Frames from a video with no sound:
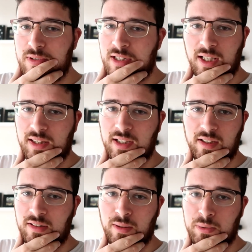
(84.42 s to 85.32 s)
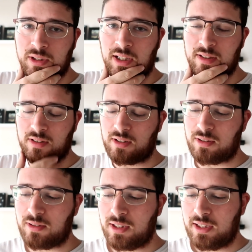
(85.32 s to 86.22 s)
was not there a couple days
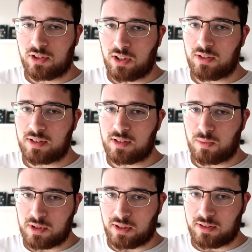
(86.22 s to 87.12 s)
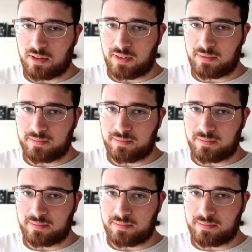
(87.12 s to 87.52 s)
ago. So this is the result of it.